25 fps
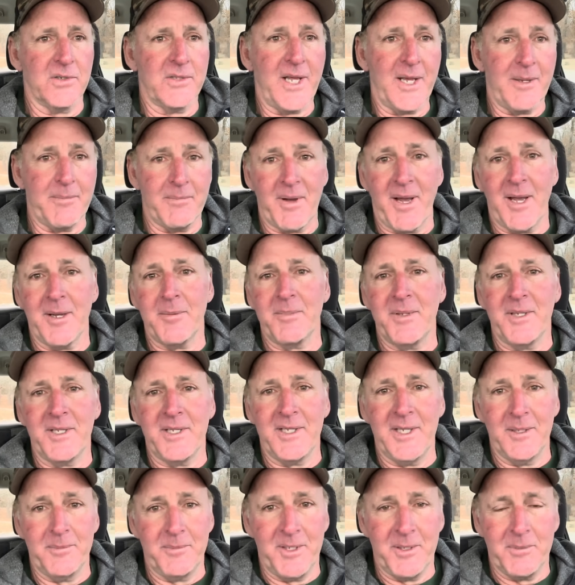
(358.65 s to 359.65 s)
that might be
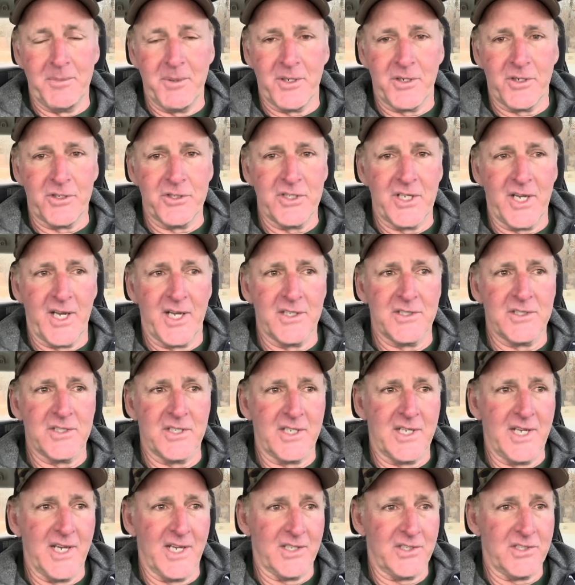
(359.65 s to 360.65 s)
give me a better chance to
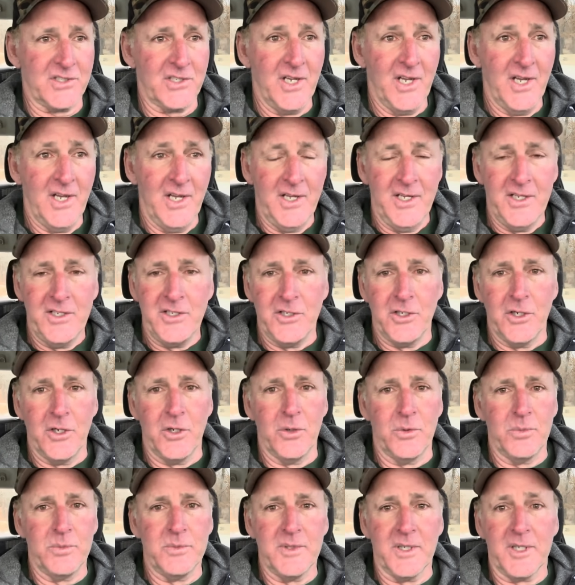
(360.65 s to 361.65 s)
catch, you
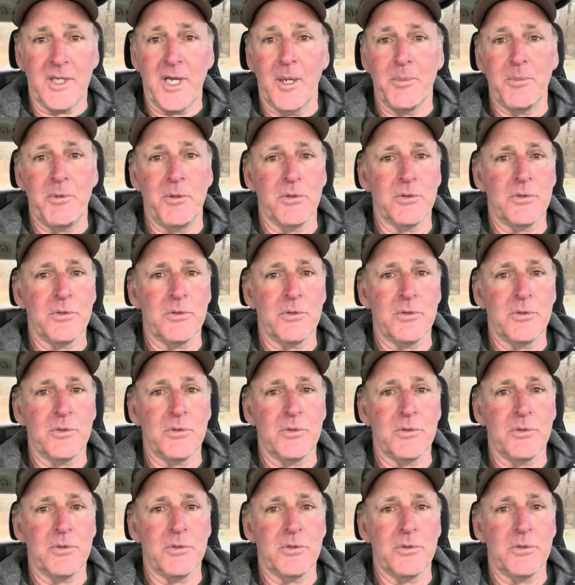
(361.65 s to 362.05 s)
know, a couple